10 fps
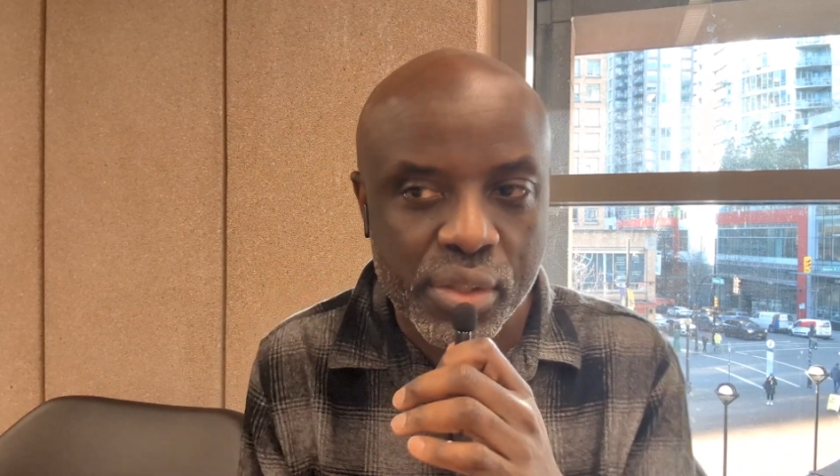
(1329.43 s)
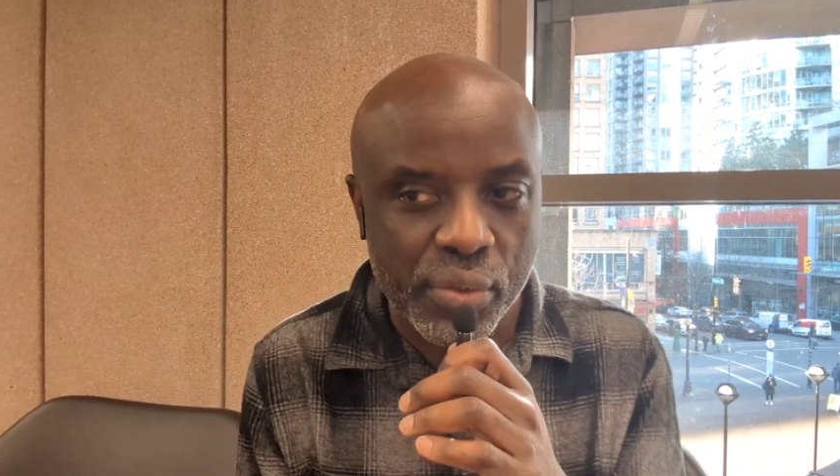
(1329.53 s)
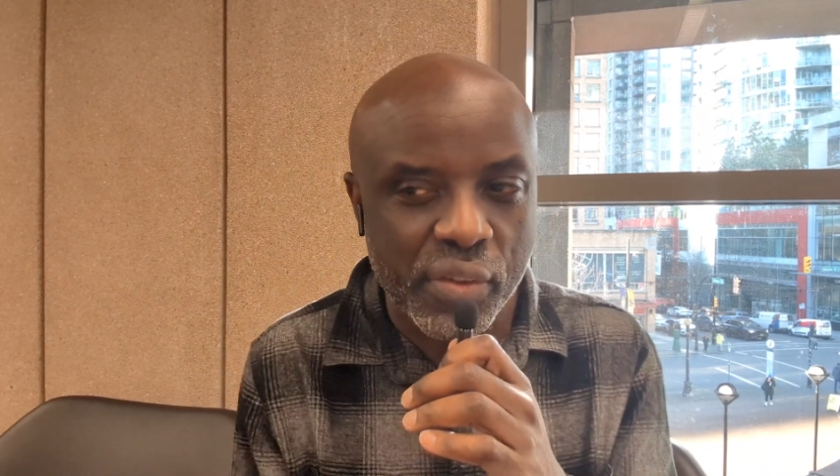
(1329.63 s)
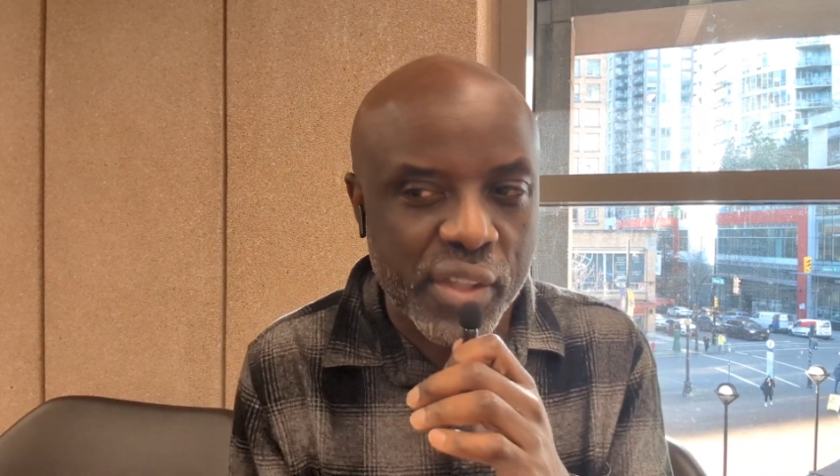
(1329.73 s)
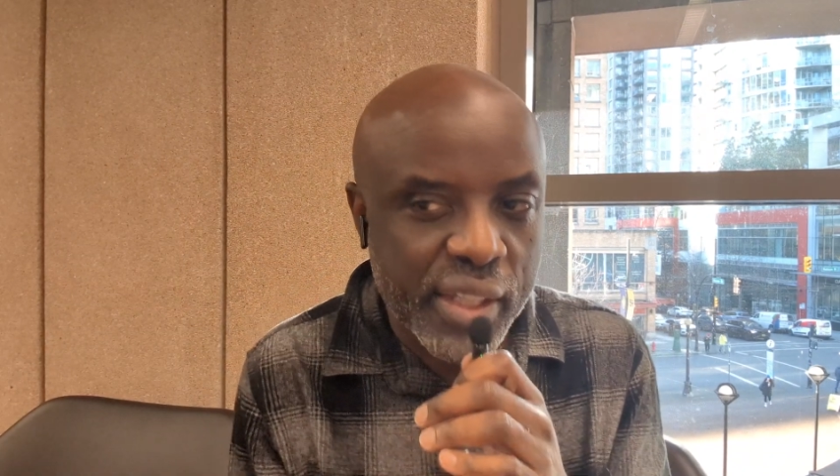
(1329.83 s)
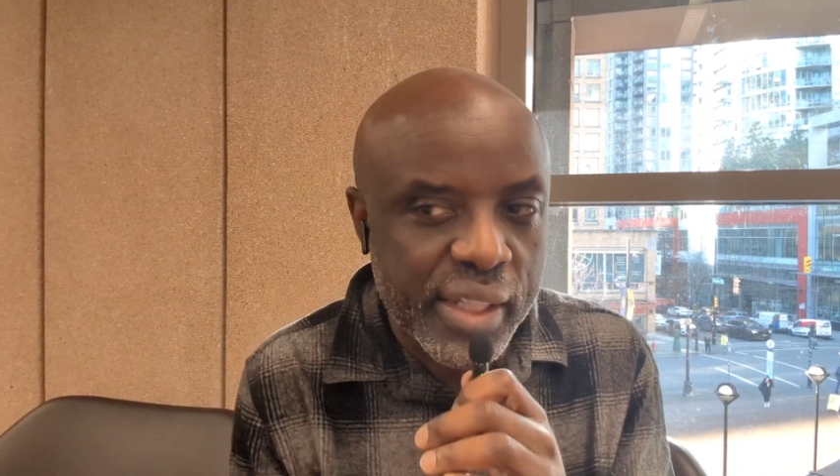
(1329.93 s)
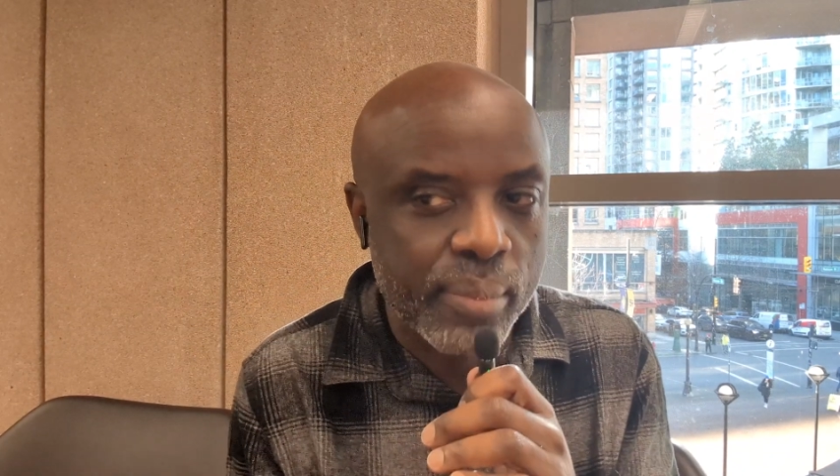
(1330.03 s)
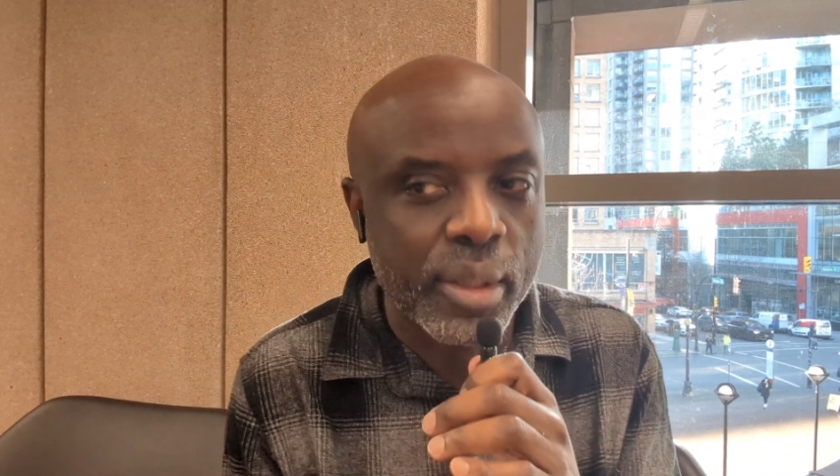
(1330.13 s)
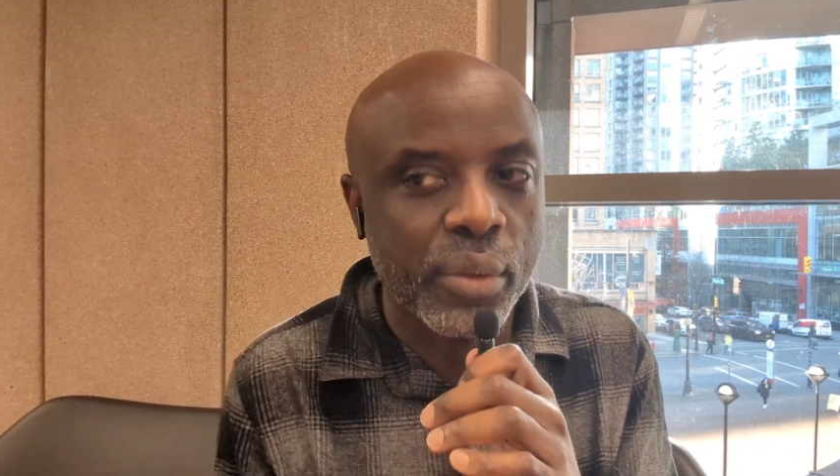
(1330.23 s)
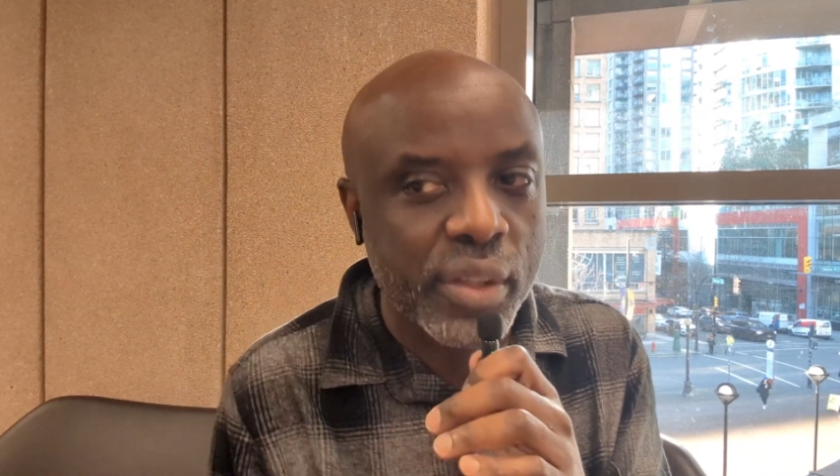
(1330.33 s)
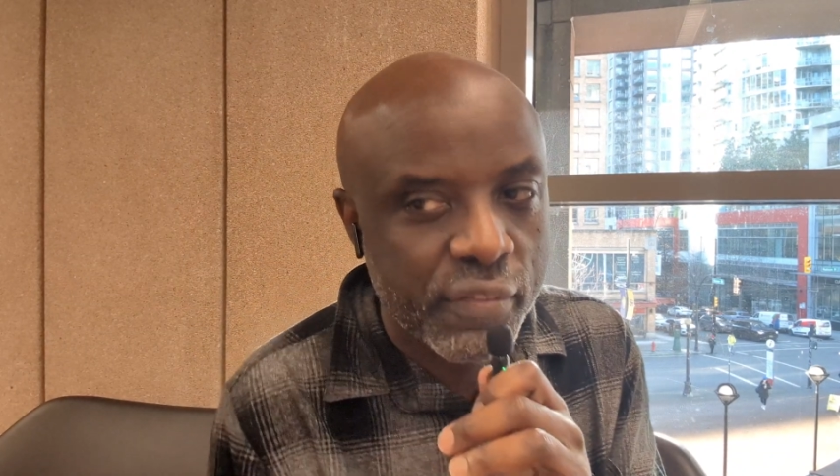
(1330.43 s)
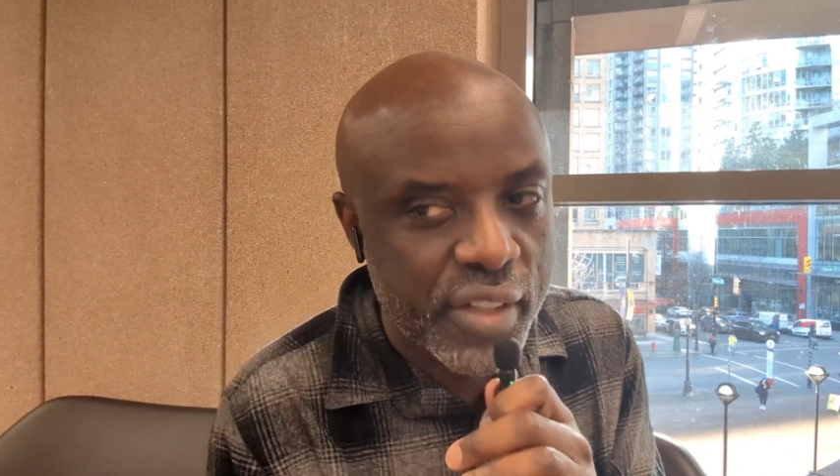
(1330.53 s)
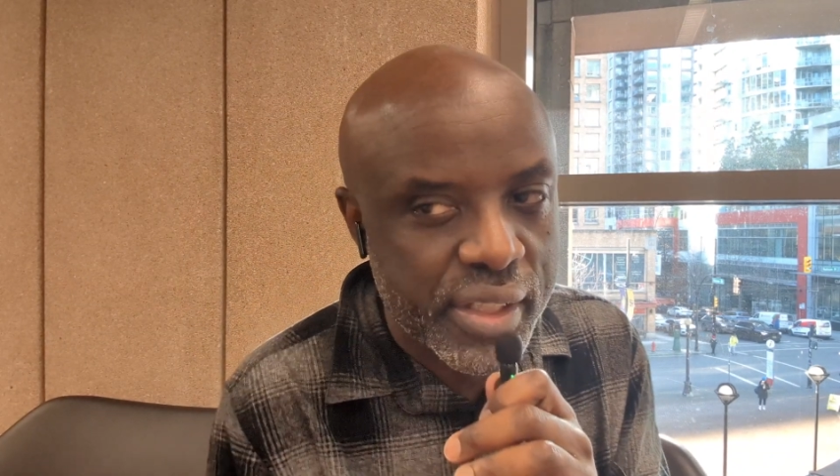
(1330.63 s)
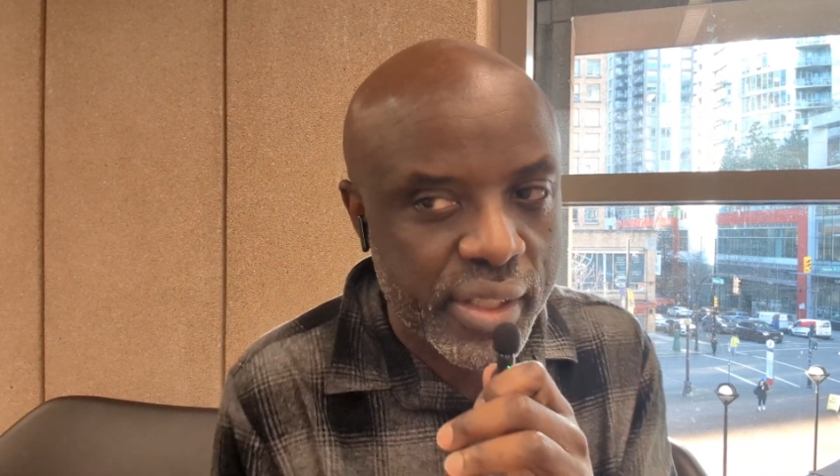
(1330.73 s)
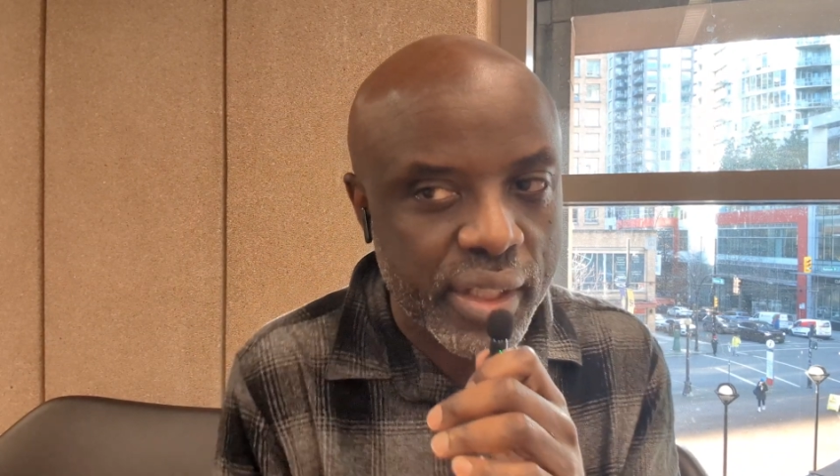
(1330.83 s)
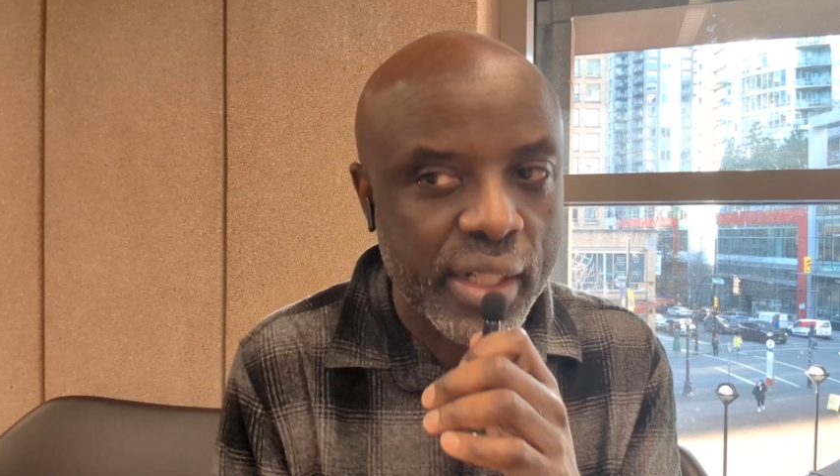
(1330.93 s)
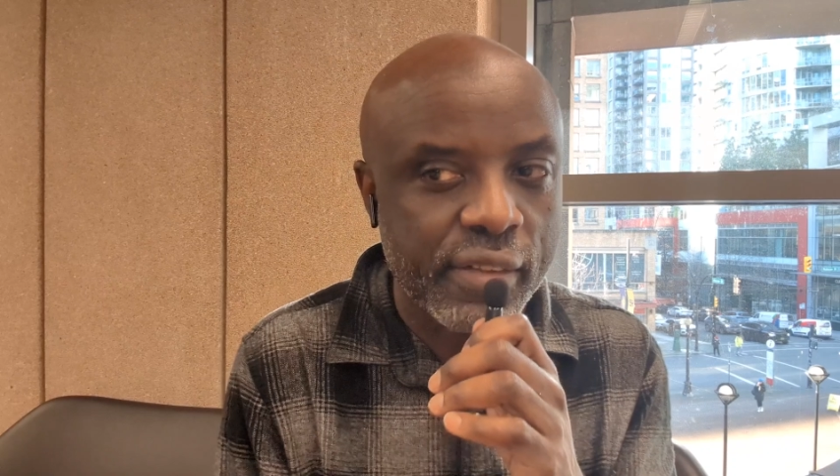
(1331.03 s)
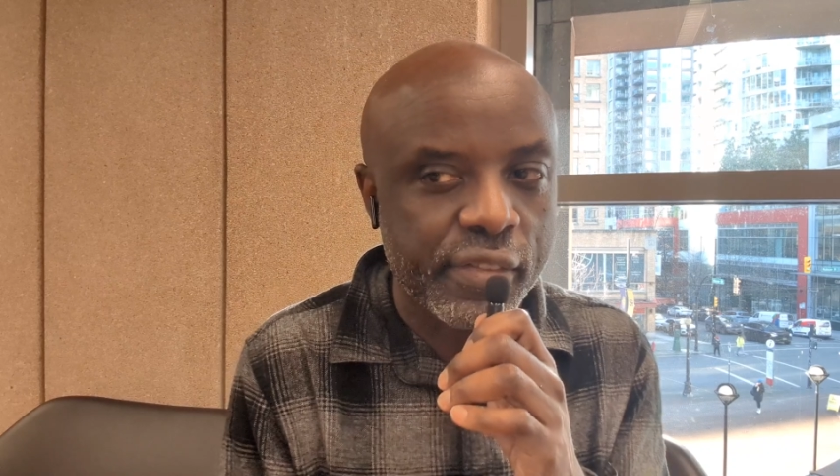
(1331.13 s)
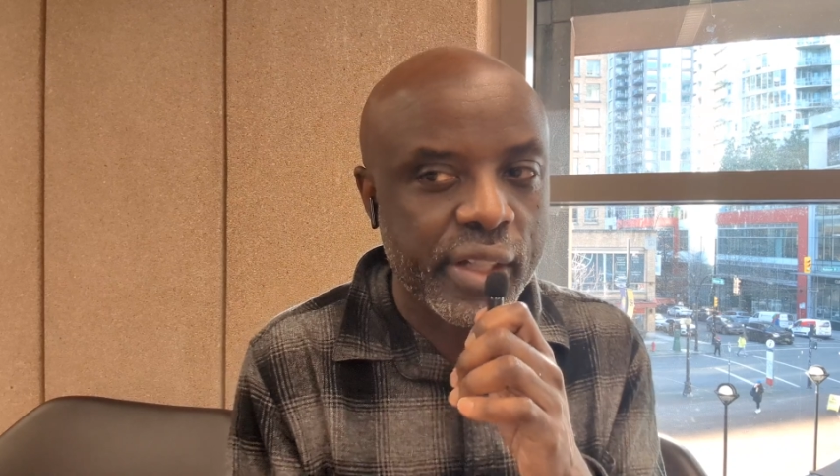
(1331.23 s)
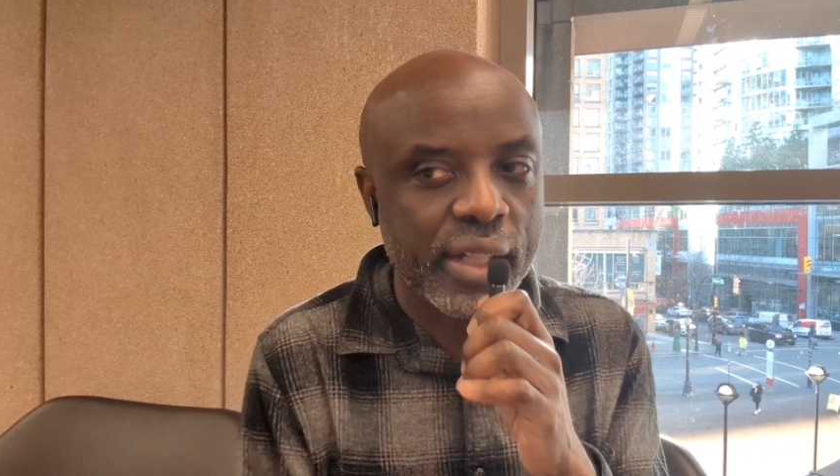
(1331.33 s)
should think about investing in
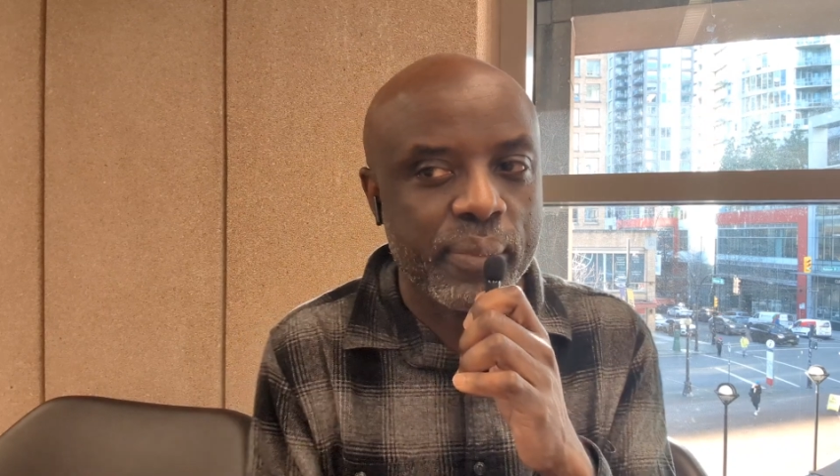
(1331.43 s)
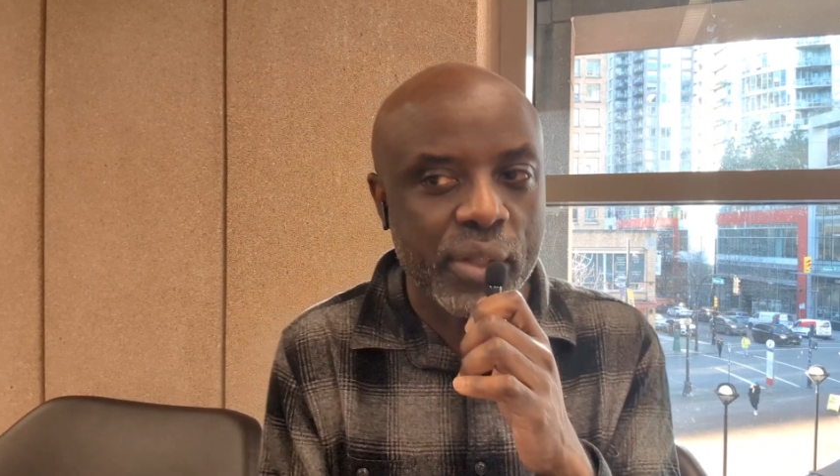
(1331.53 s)
Africa